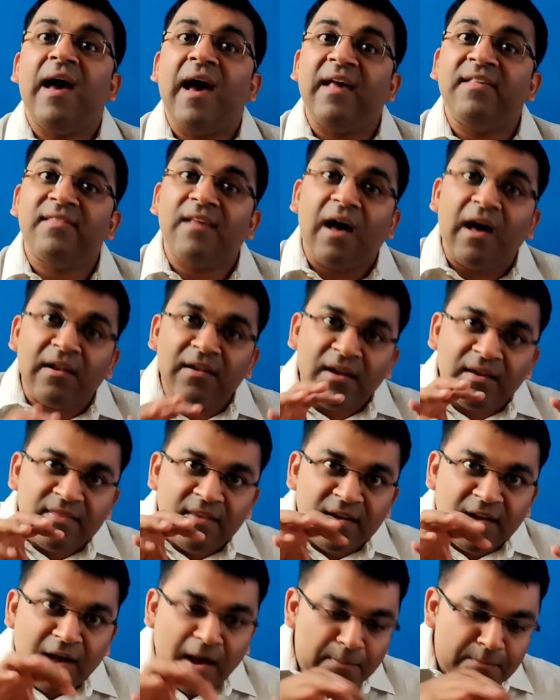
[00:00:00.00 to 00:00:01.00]
has
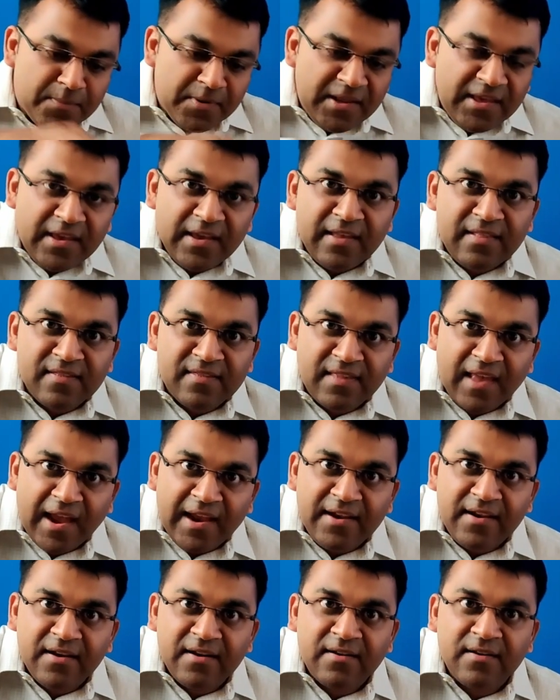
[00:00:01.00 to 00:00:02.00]
another company
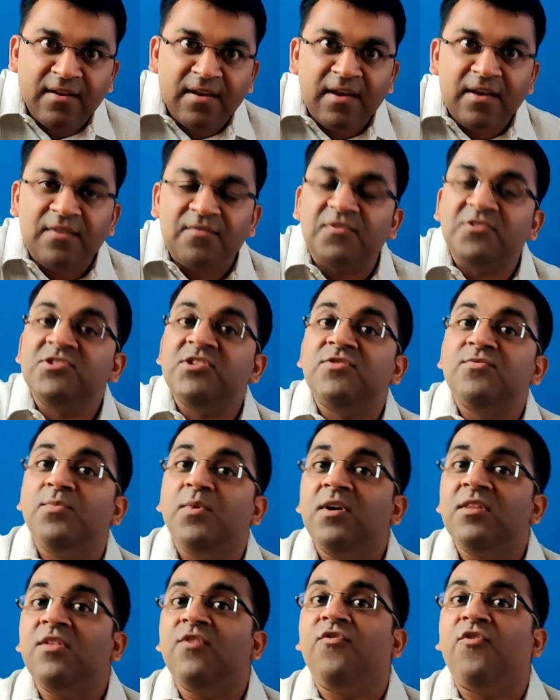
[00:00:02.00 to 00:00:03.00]
inside it which is
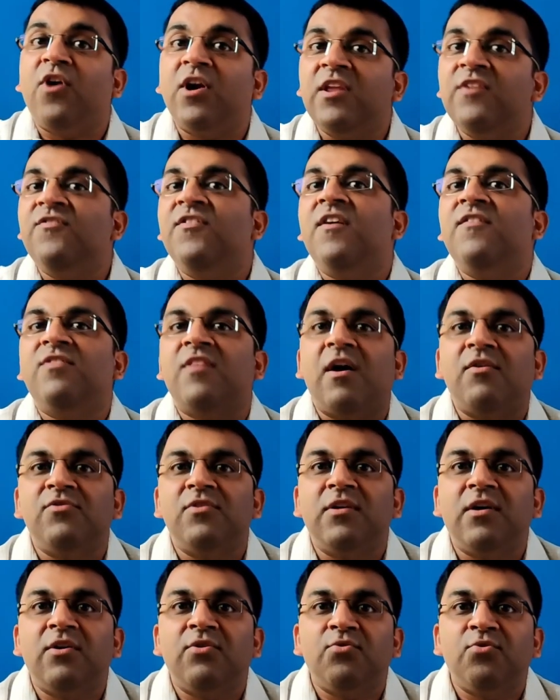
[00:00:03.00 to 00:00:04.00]
worth
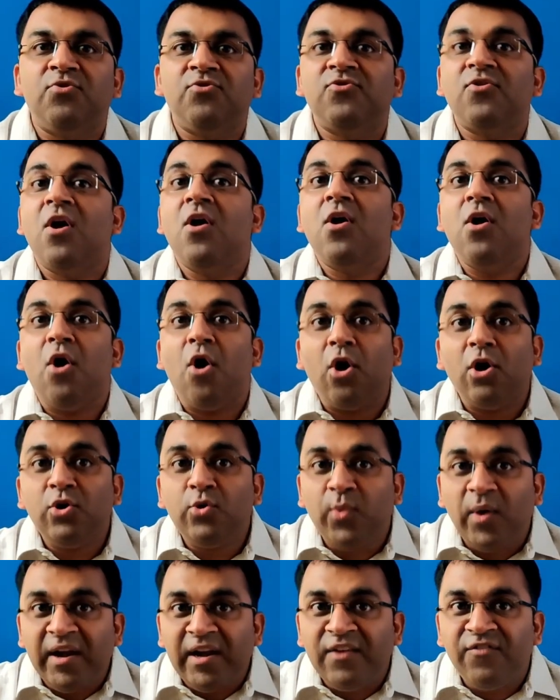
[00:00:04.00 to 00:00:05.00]
45,000 crores or
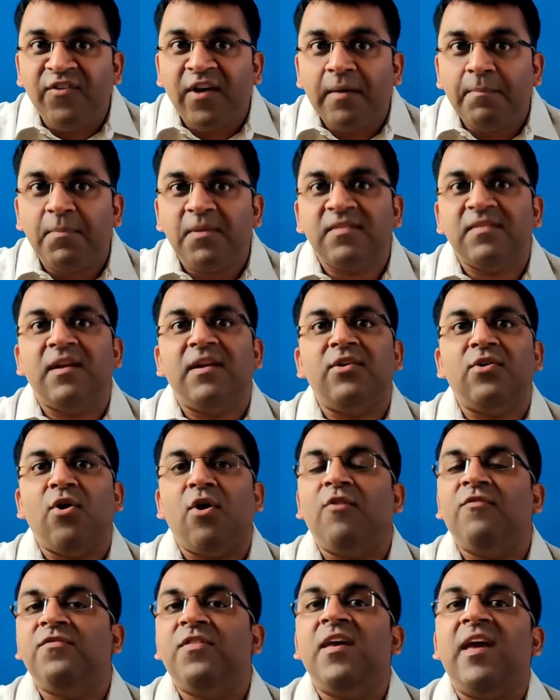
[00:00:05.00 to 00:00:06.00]
25%
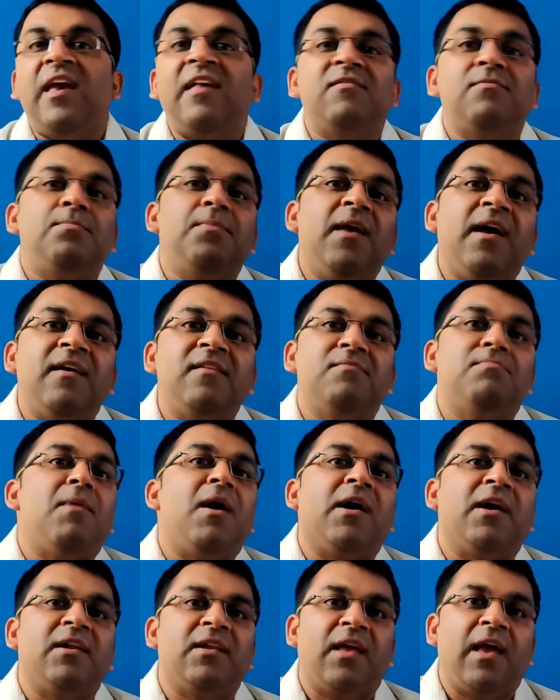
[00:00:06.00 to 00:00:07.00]
of the SBI's
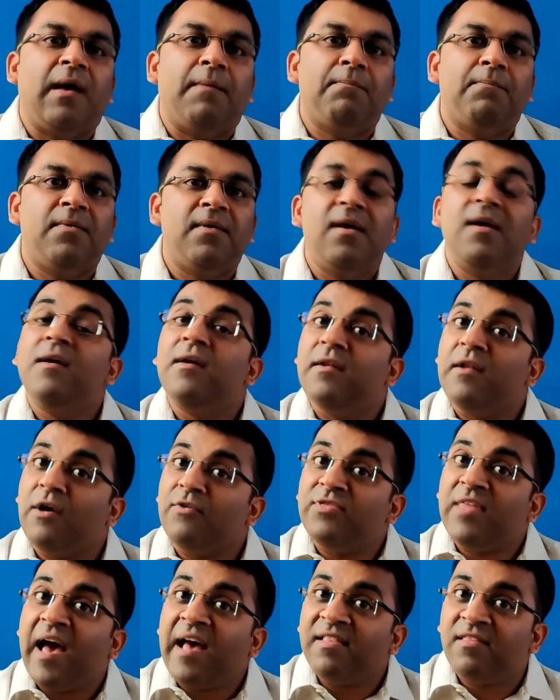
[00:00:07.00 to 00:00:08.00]
market cap. Now
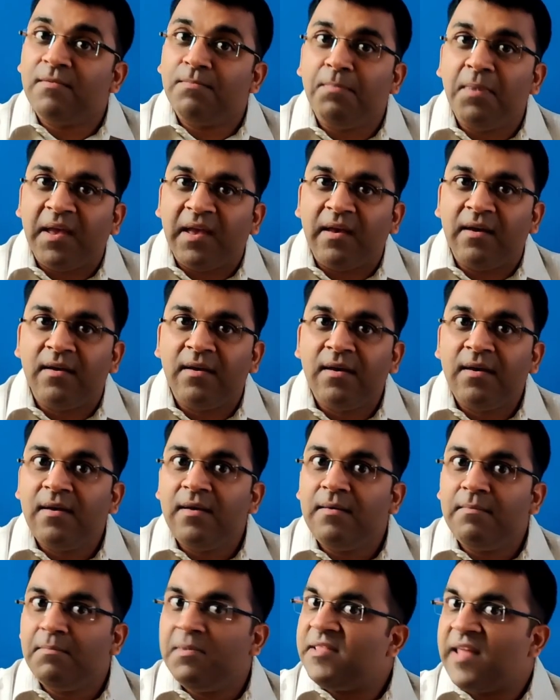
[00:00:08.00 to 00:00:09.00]
that's big.
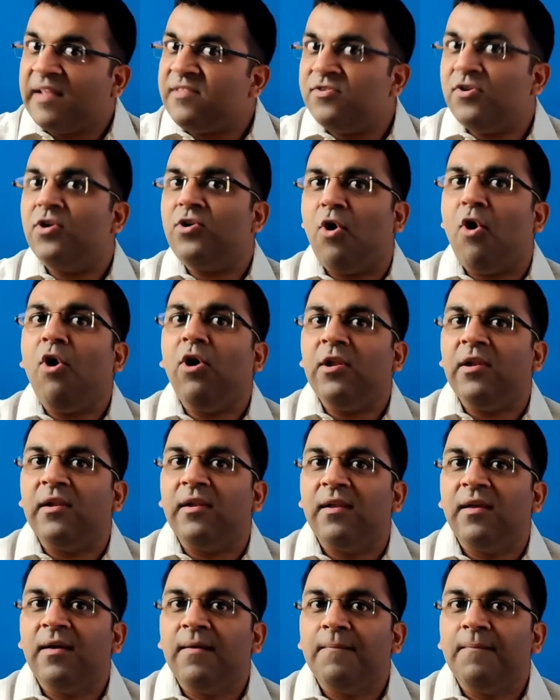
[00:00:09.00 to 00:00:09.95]
But that's not all.